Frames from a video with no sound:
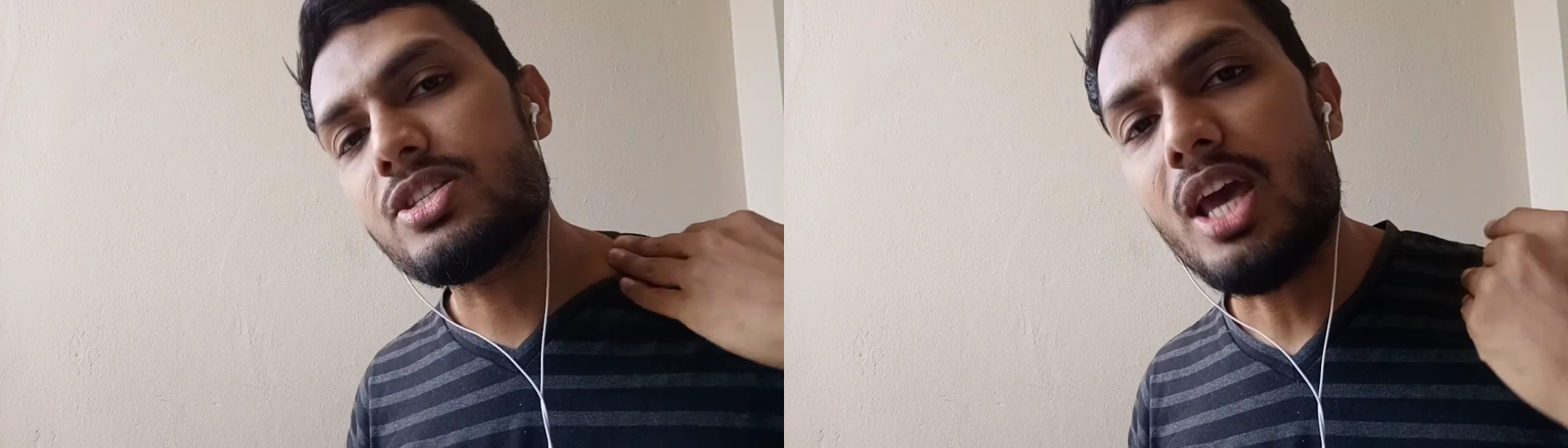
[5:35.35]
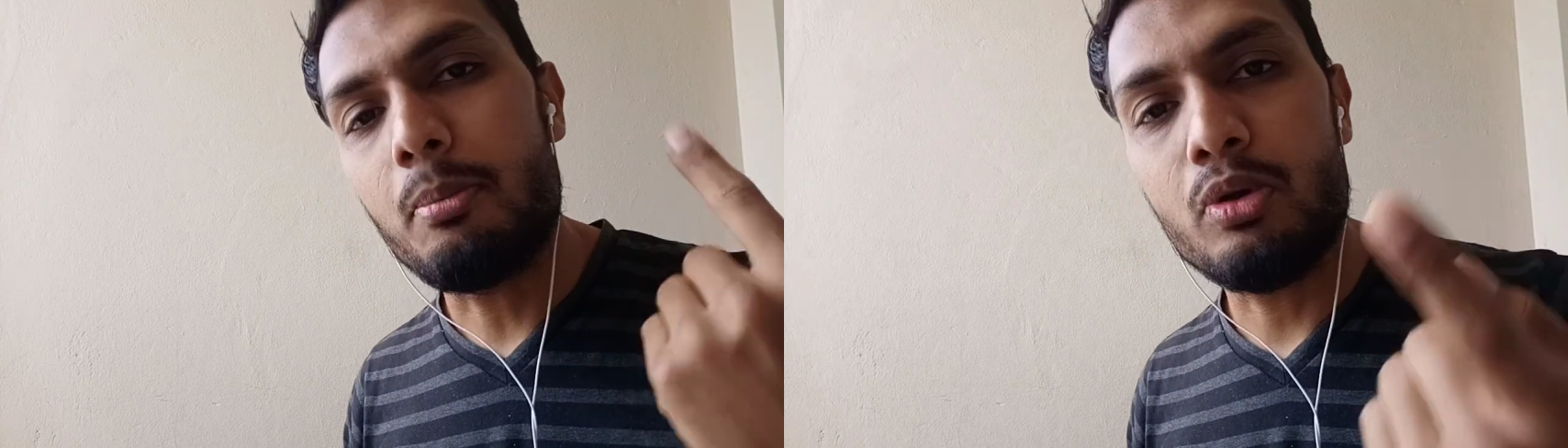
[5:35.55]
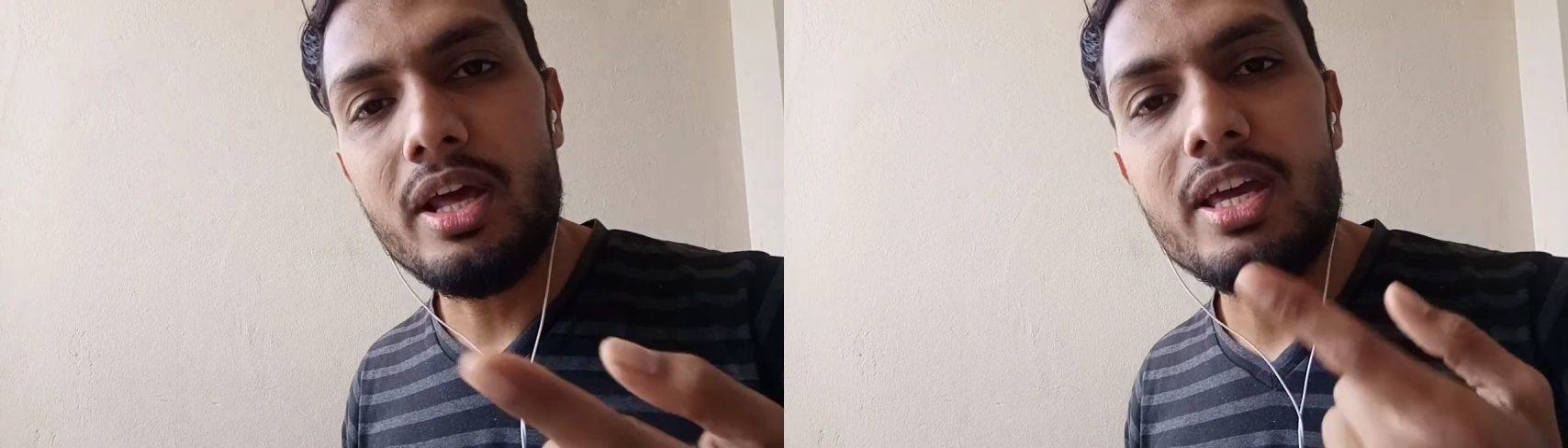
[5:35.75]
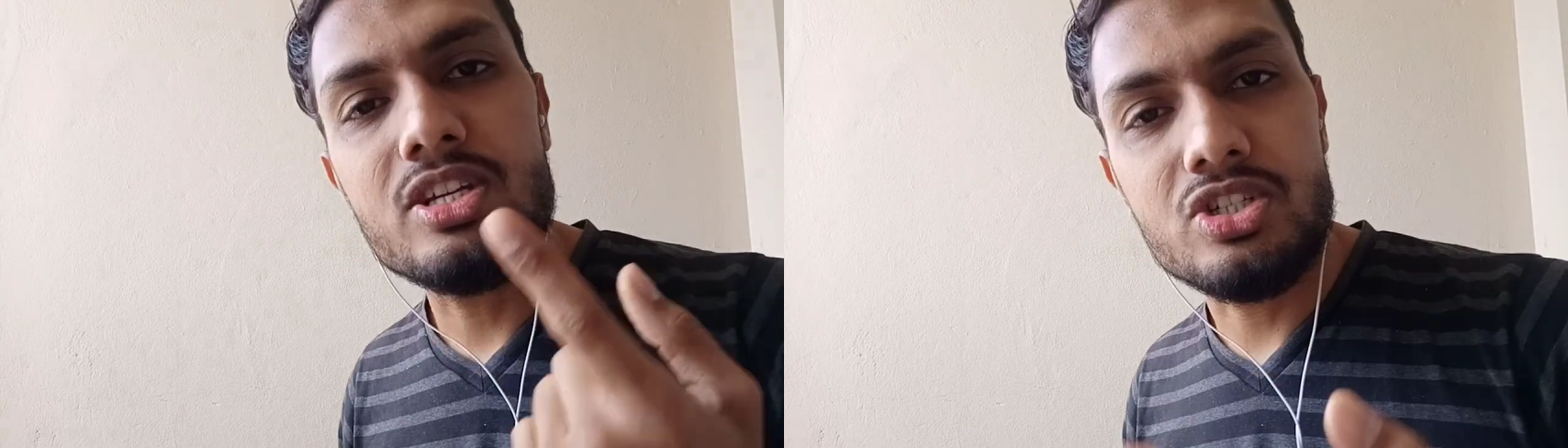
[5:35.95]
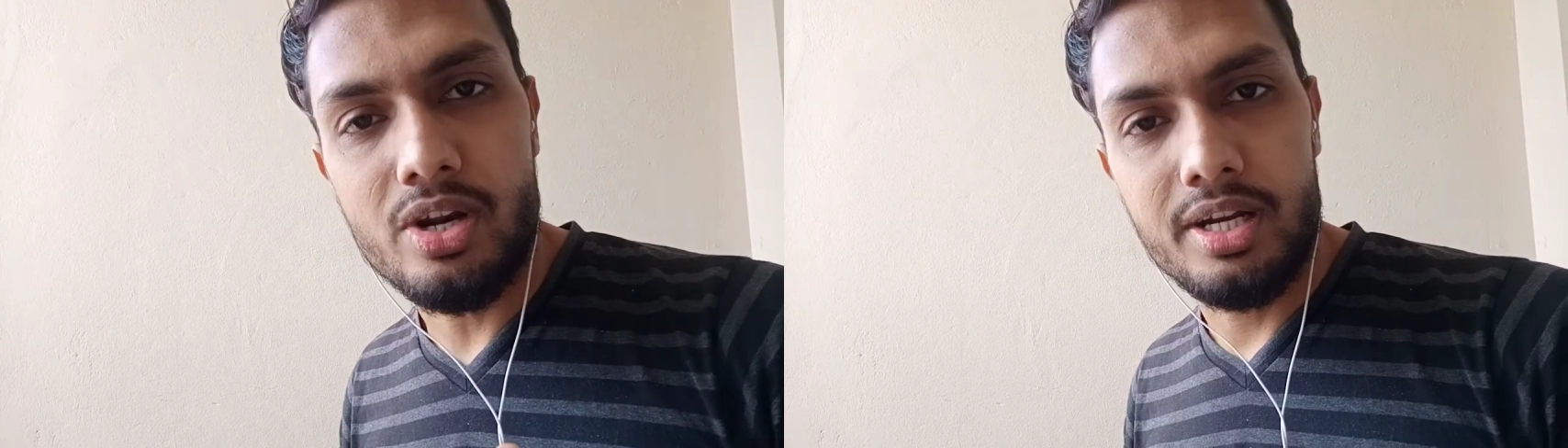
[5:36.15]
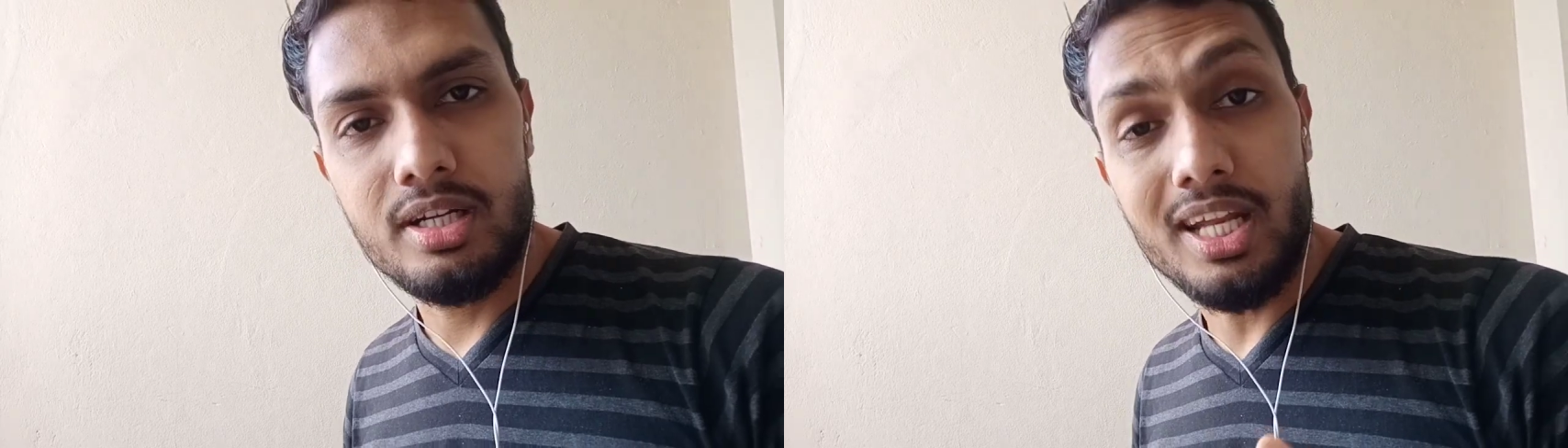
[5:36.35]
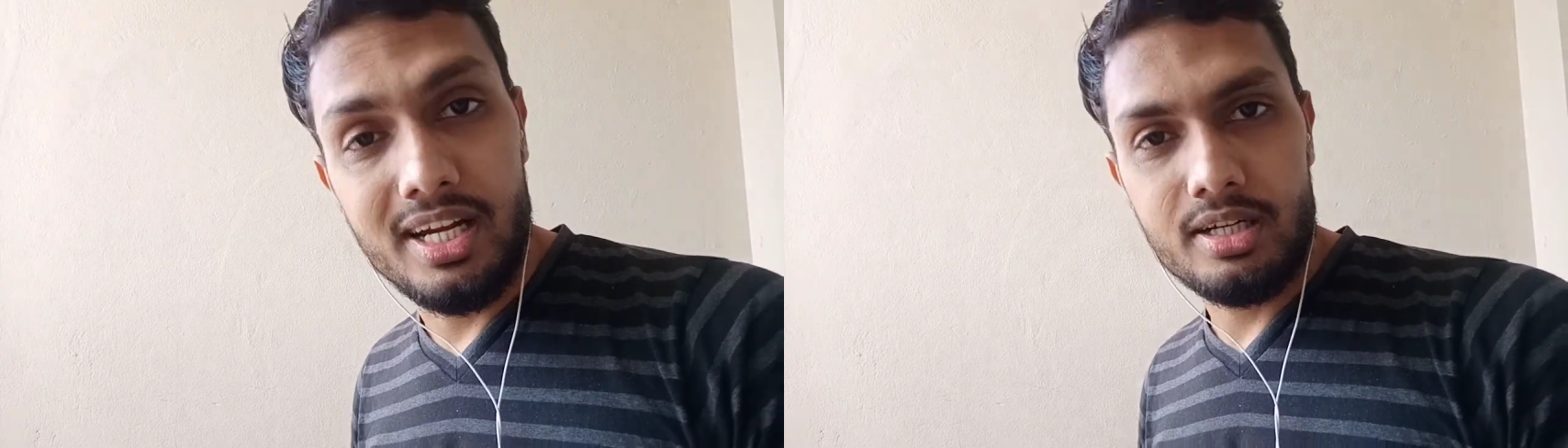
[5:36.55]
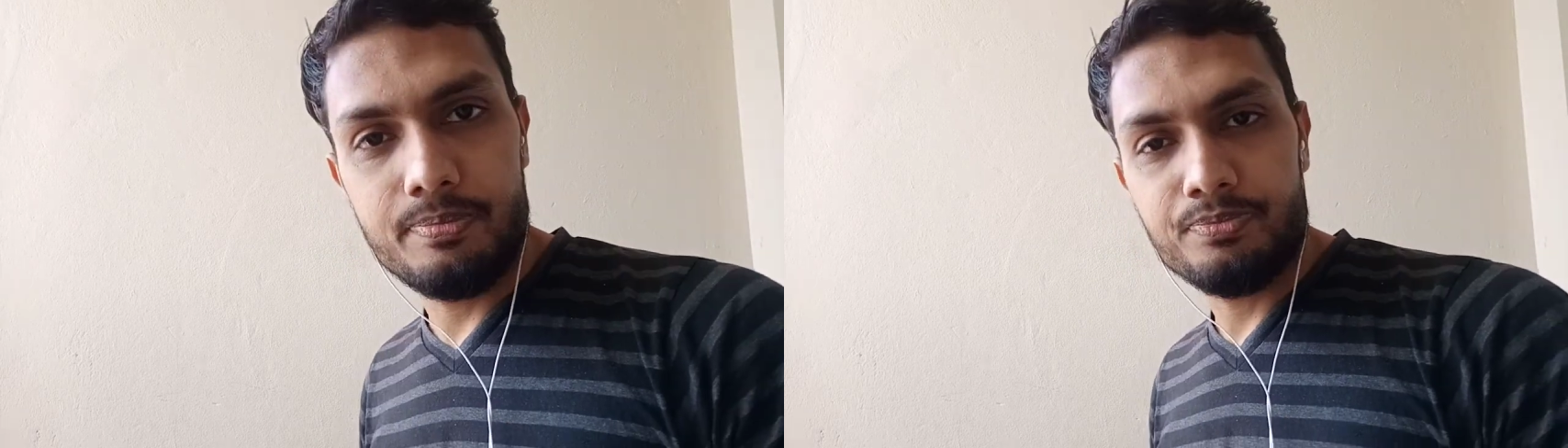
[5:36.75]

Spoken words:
scapulae is tight.